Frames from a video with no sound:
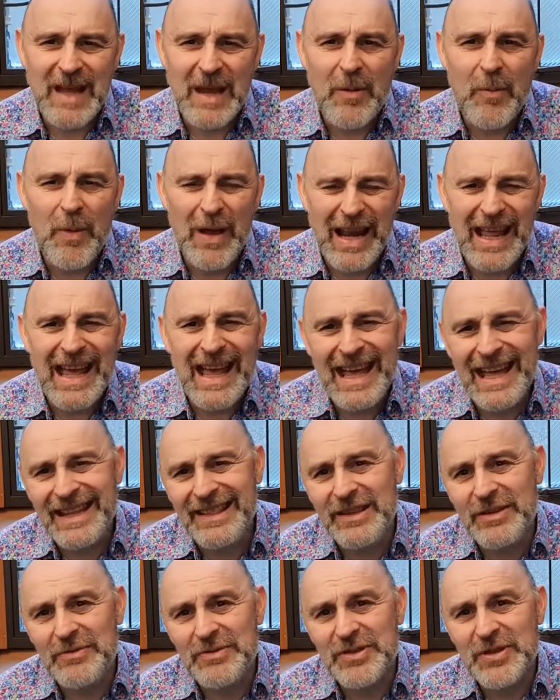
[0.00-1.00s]
well, I
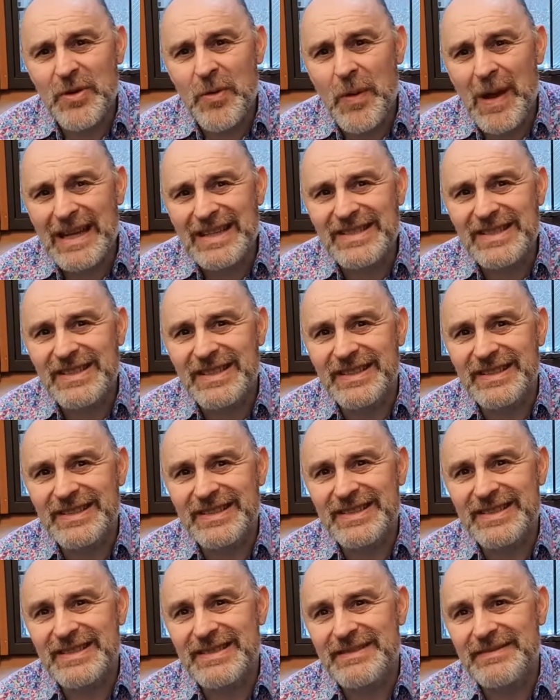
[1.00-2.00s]
had those
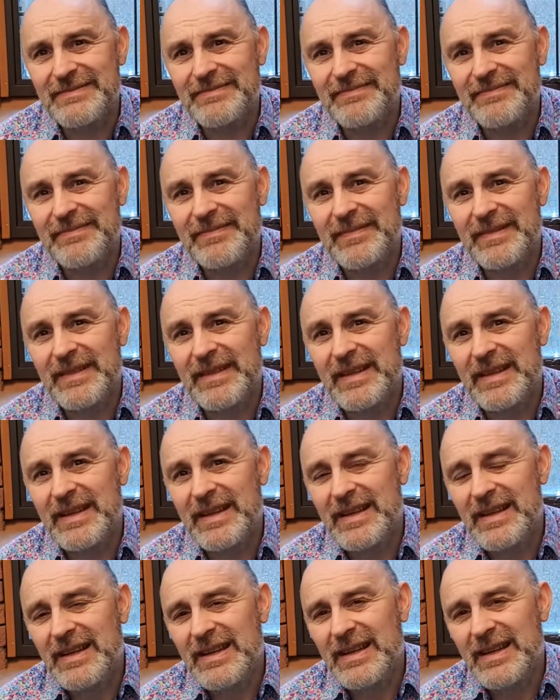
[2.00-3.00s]
questions.
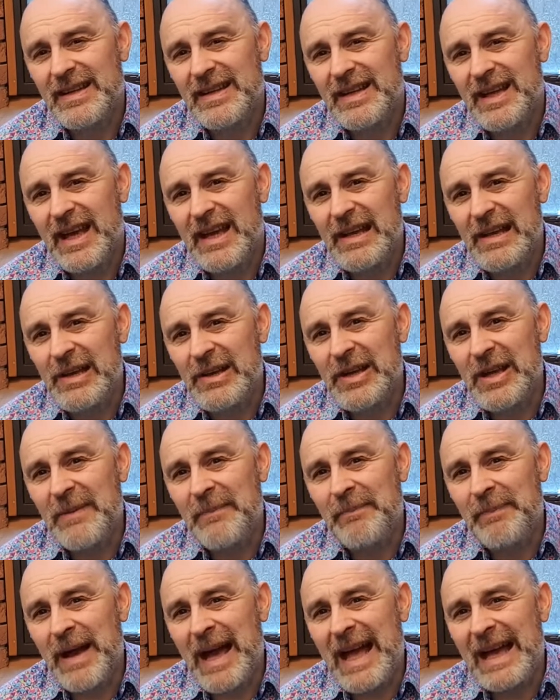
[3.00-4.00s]
And looking
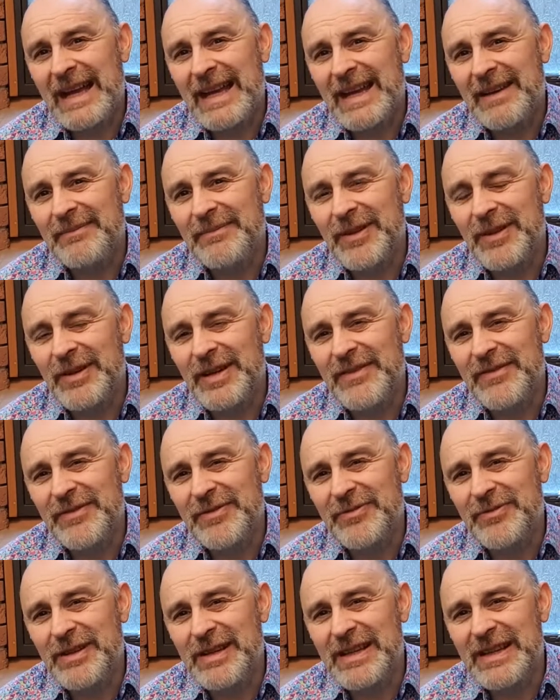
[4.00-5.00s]
back, I'm not
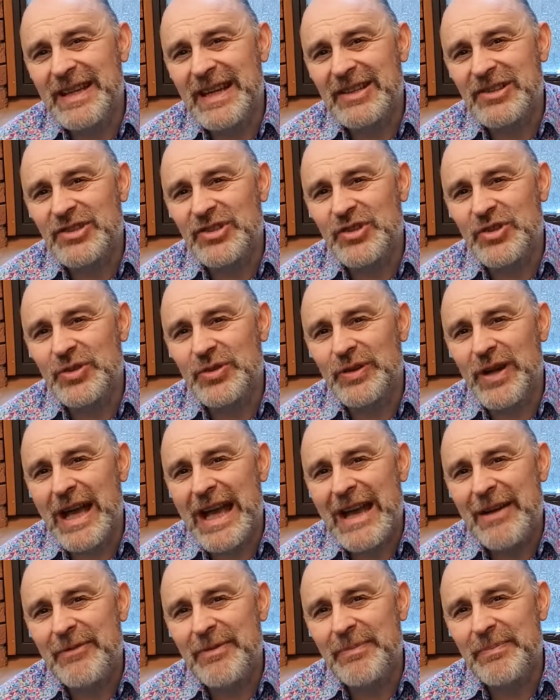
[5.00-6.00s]
even really that sure
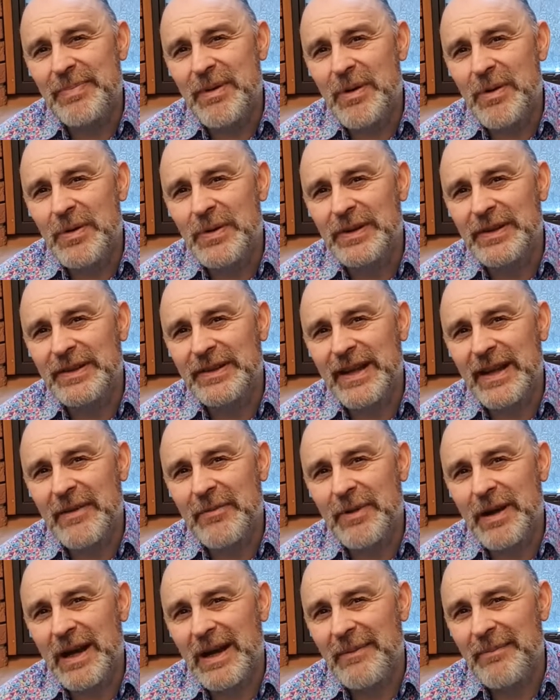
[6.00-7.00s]
how important they
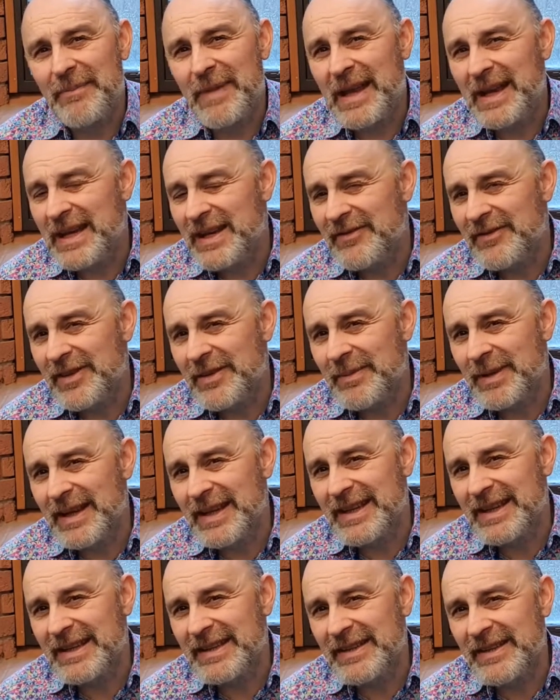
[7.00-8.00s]
were. Many of them I
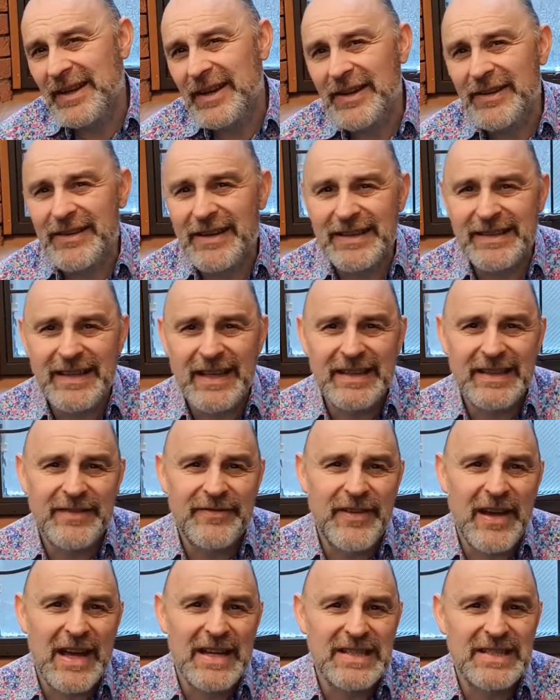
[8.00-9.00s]
can now
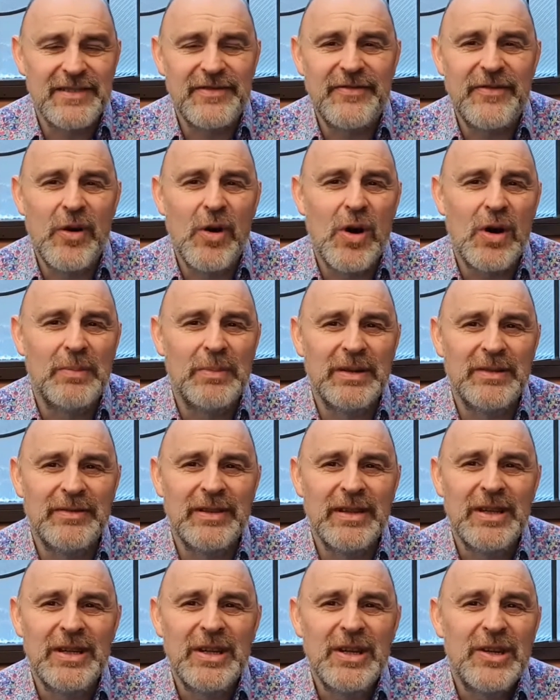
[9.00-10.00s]
identify as a form of
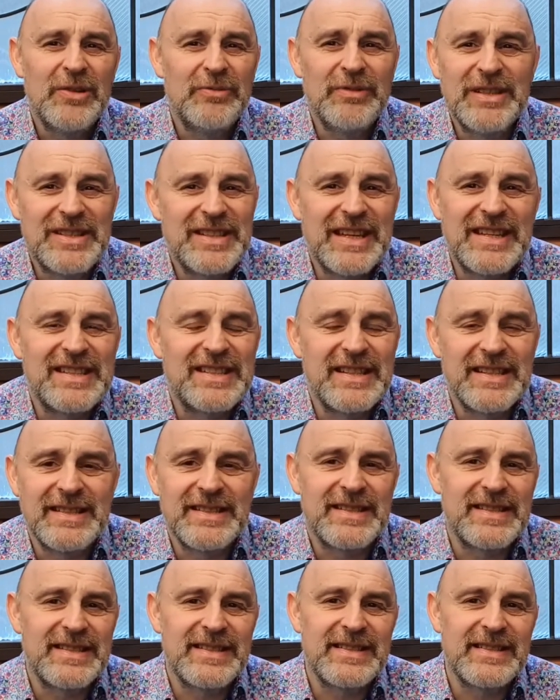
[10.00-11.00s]

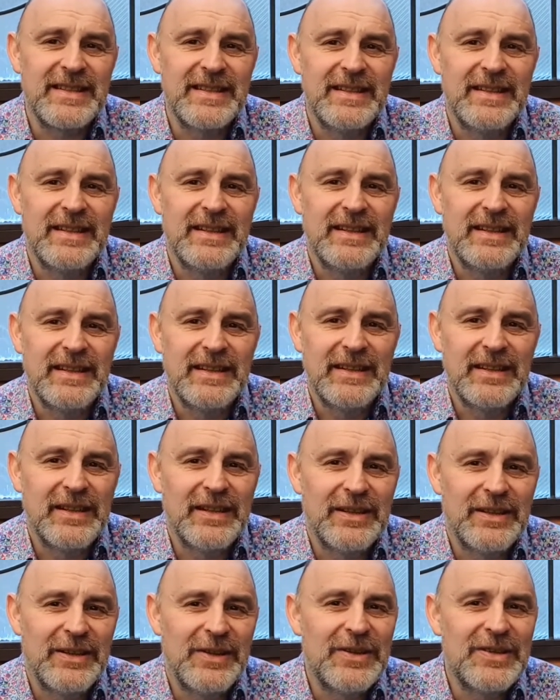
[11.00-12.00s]
resistance, you
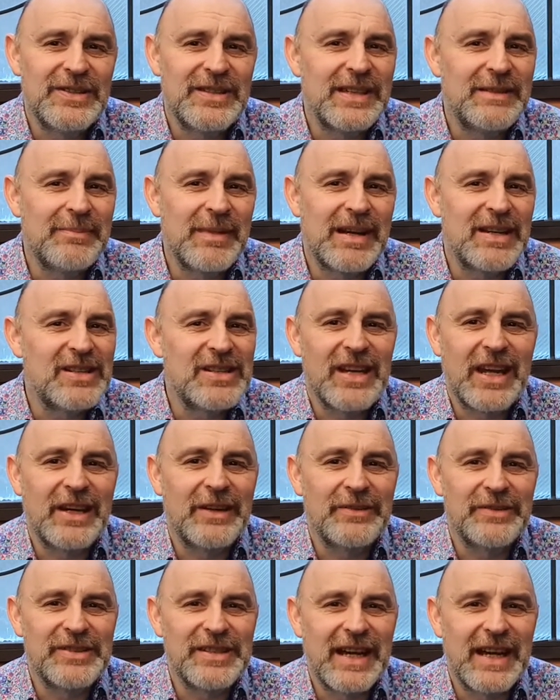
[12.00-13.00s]
know, using my
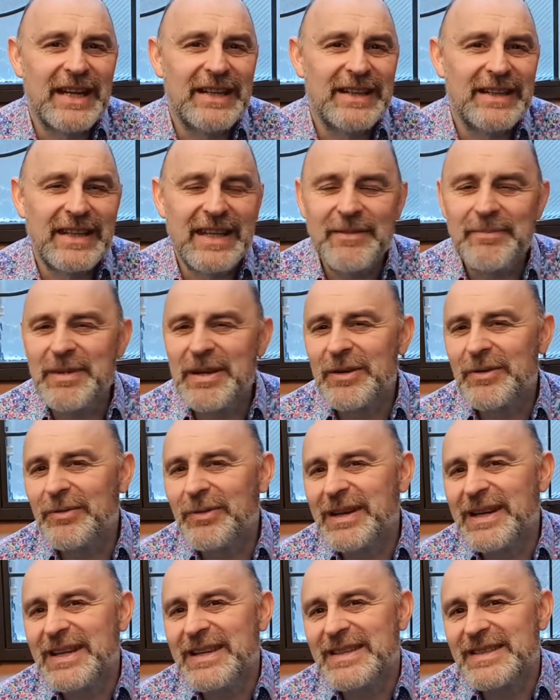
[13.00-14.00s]
shadow side to give me a
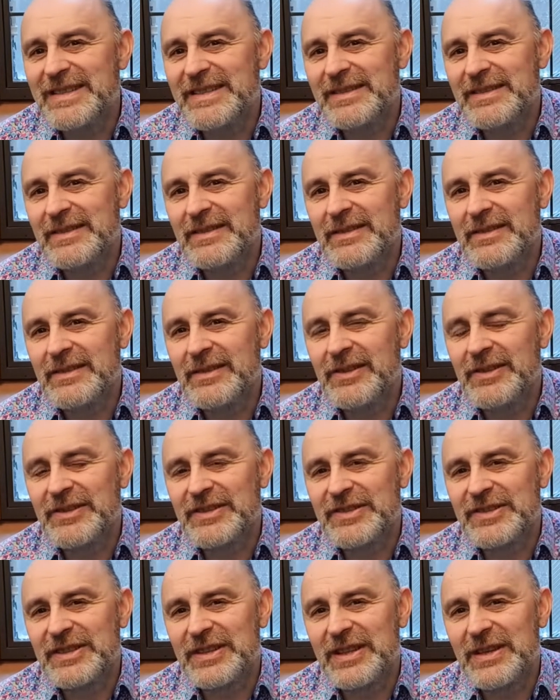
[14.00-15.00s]
reason
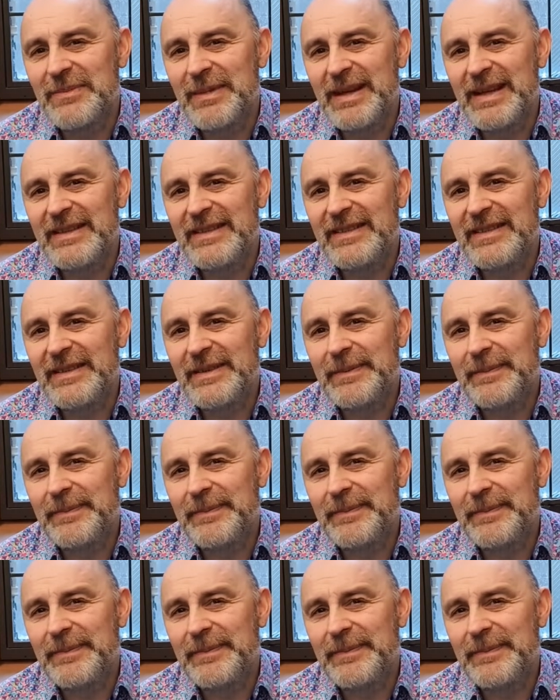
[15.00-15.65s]
not to commit.